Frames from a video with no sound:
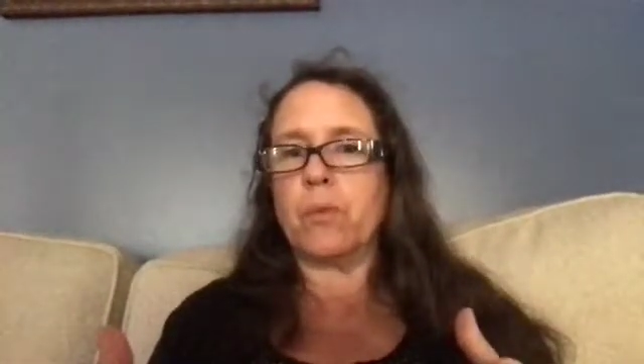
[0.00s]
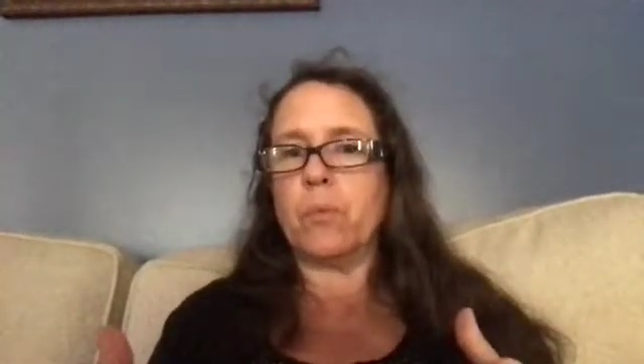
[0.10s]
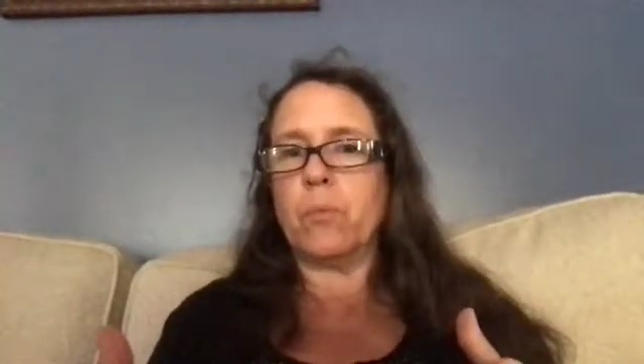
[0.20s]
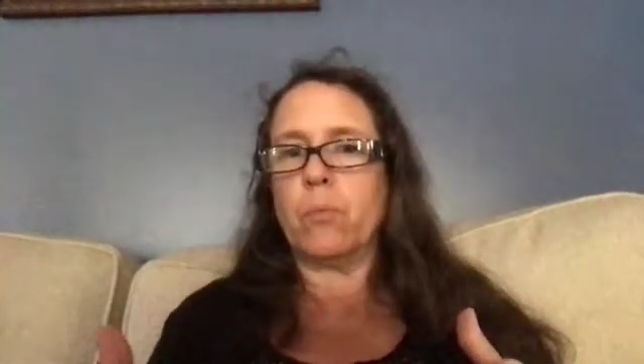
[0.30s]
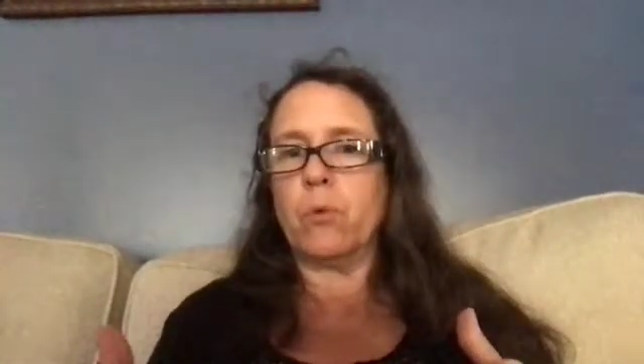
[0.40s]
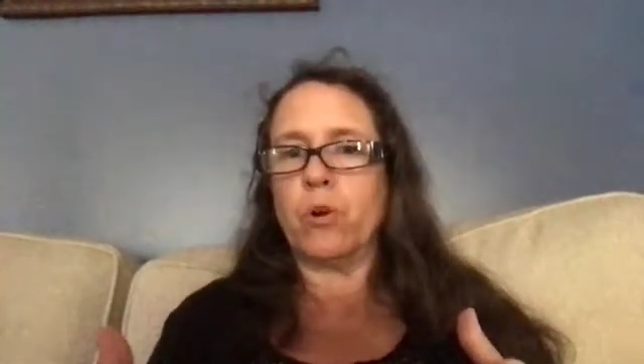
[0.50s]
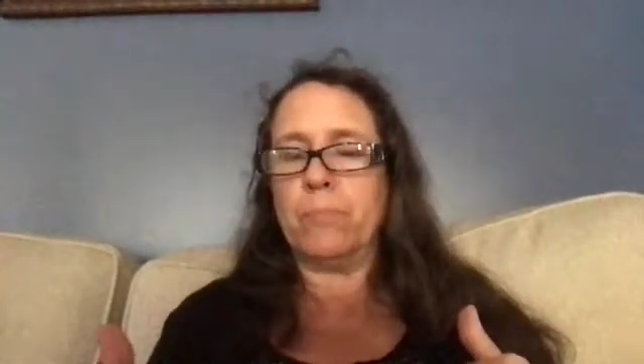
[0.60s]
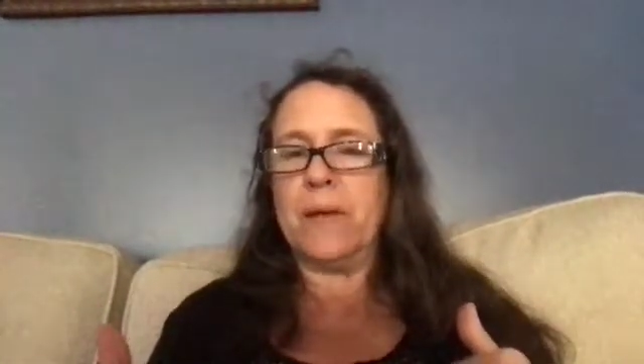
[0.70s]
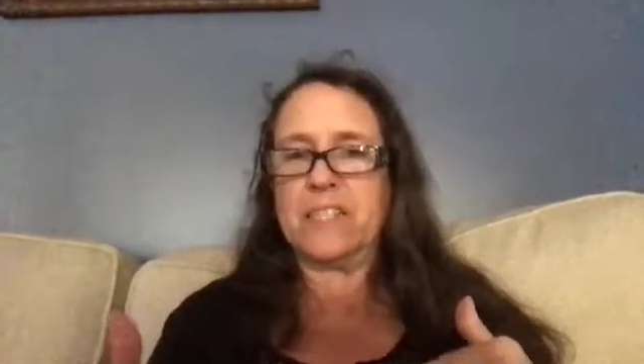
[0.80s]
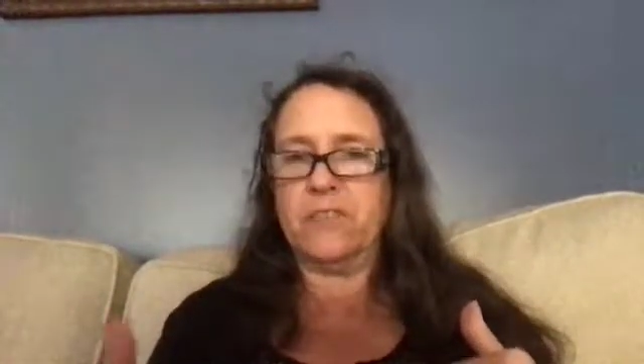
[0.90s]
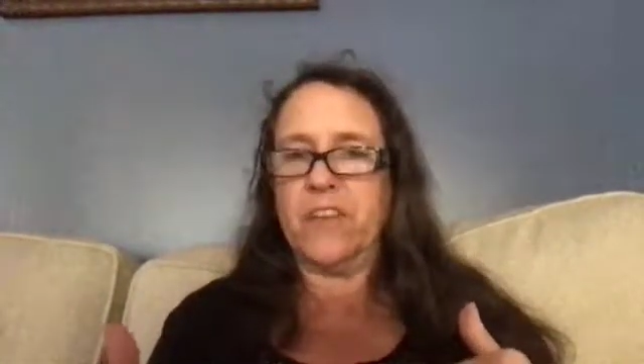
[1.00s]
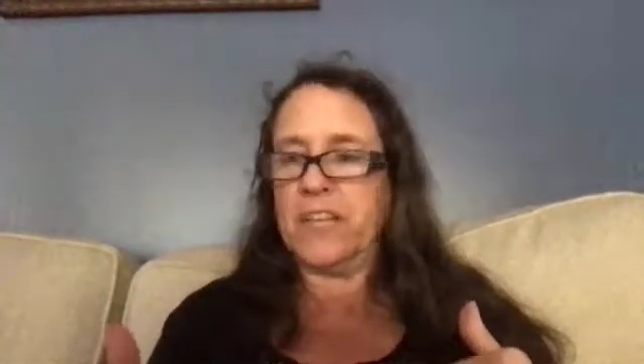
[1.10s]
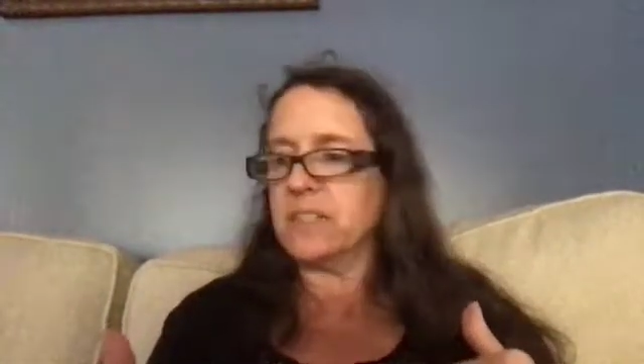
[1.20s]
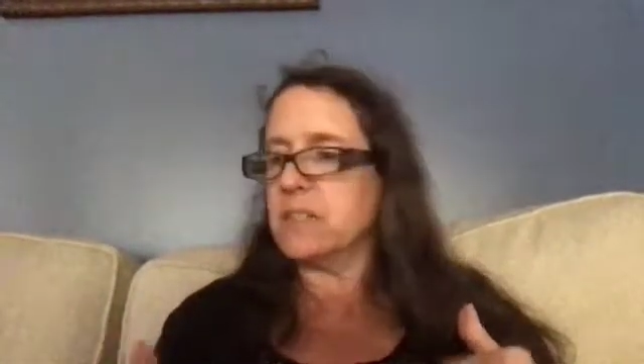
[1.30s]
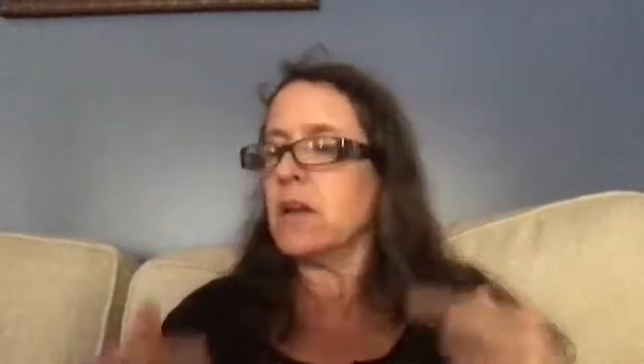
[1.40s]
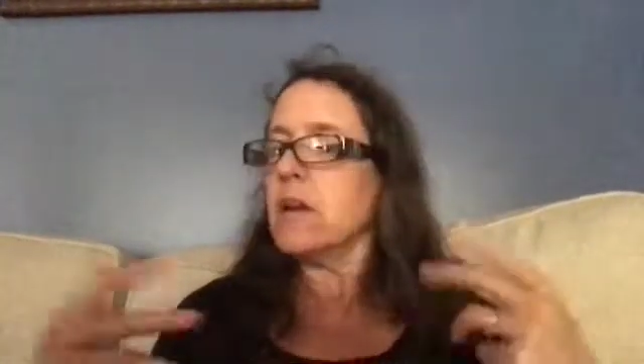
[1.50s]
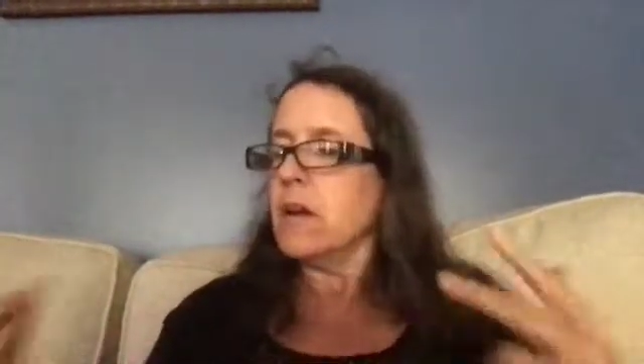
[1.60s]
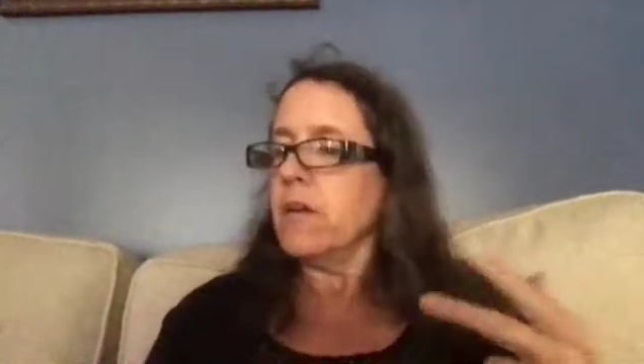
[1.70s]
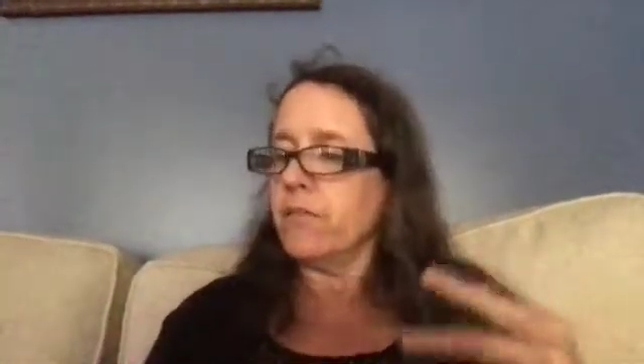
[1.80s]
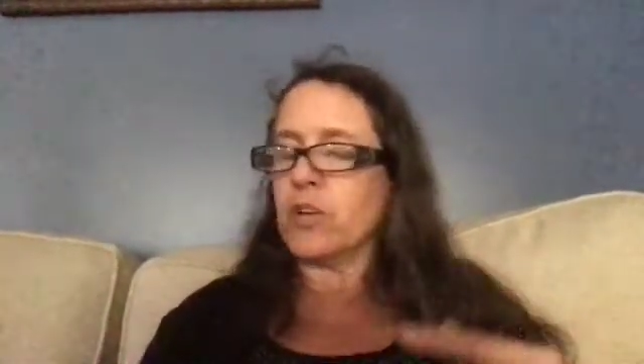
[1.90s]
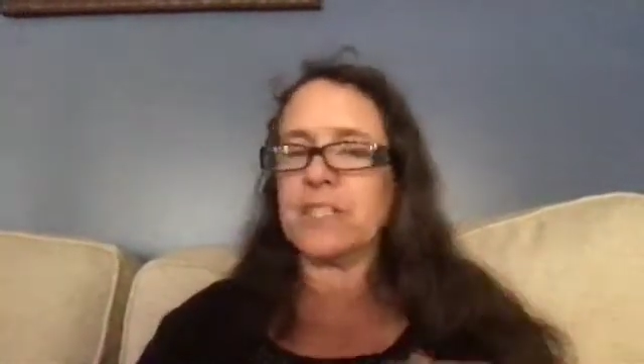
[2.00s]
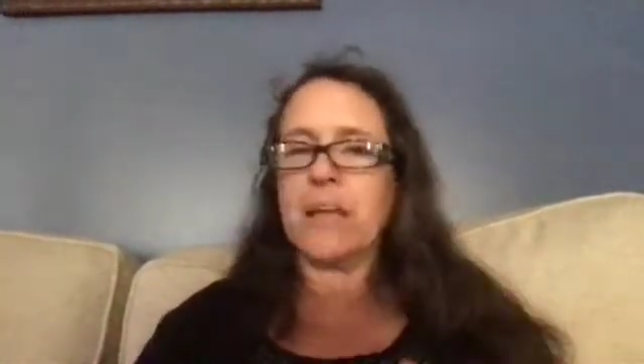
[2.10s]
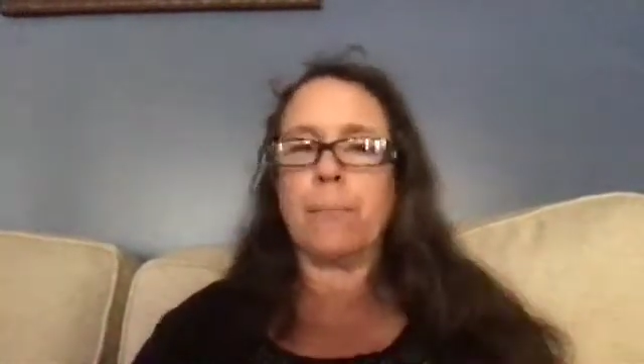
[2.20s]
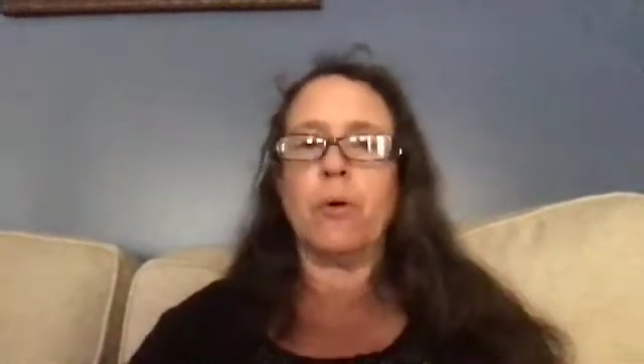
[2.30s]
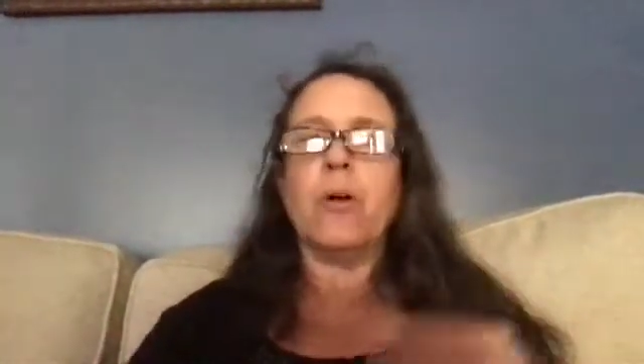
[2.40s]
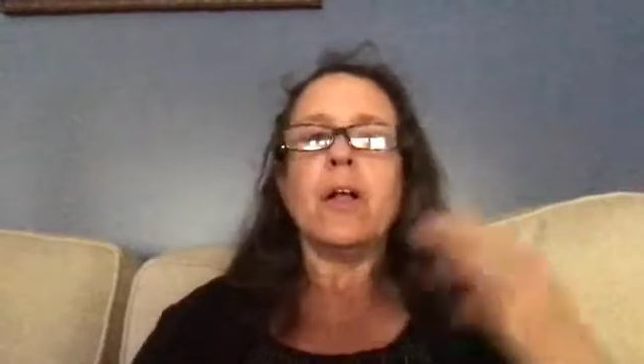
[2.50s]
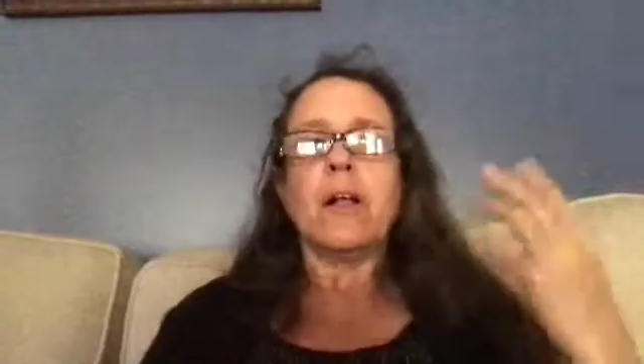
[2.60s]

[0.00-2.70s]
word best fits. For example,